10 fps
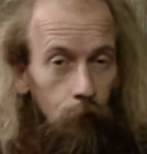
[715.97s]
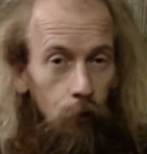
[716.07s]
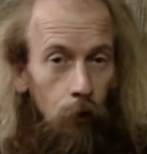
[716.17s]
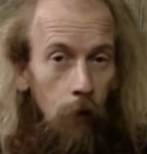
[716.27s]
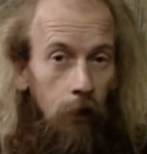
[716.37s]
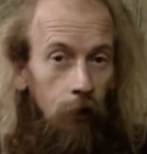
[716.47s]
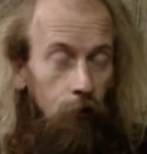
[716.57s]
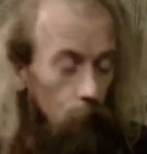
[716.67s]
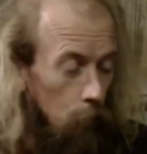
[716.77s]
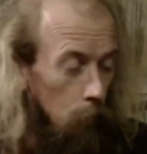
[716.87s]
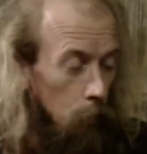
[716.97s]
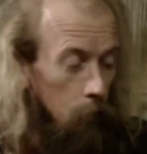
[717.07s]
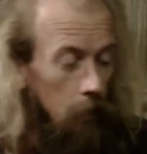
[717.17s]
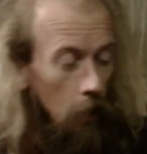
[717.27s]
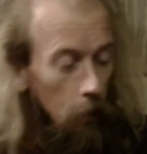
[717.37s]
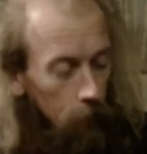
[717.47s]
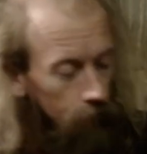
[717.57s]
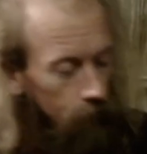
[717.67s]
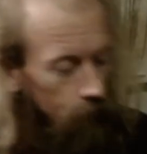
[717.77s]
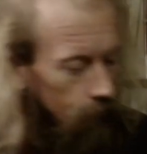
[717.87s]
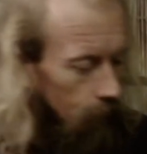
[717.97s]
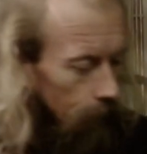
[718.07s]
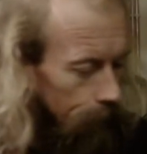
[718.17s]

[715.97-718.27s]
go back into the old cannabis,